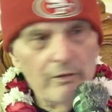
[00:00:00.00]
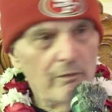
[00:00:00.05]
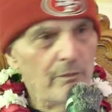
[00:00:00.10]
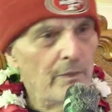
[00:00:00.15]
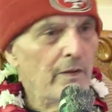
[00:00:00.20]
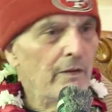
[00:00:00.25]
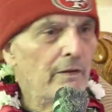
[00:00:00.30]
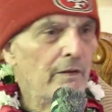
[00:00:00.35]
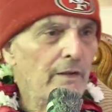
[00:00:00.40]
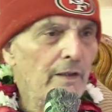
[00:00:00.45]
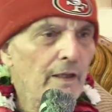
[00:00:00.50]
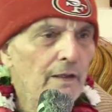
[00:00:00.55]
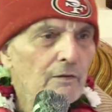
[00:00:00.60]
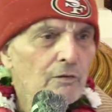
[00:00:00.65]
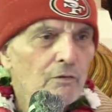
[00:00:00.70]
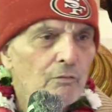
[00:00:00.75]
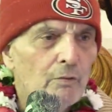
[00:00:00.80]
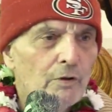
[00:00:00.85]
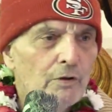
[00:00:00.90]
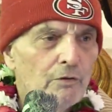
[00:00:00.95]
to be the
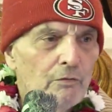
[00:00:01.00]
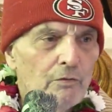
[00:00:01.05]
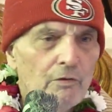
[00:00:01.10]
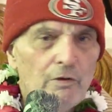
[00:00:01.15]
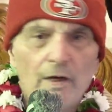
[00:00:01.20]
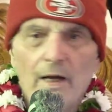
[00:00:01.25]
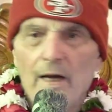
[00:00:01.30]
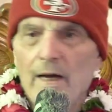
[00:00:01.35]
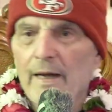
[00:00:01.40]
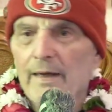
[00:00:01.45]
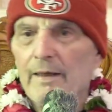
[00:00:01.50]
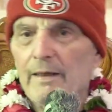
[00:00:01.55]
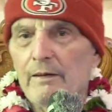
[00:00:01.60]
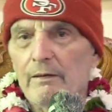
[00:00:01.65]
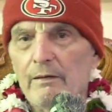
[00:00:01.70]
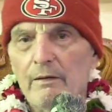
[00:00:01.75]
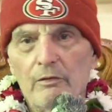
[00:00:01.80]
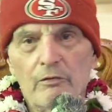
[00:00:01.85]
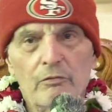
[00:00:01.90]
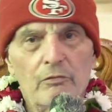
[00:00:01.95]
next one to die
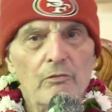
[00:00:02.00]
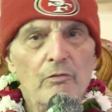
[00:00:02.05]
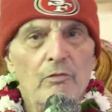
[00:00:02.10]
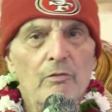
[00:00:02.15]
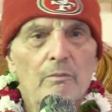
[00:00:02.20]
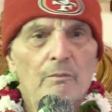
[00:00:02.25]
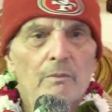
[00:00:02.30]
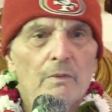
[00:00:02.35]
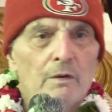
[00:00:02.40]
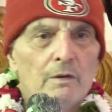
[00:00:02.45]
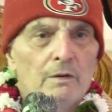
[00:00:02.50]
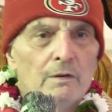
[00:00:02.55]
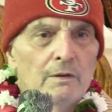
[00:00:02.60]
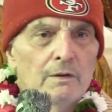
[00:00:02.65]
in this room?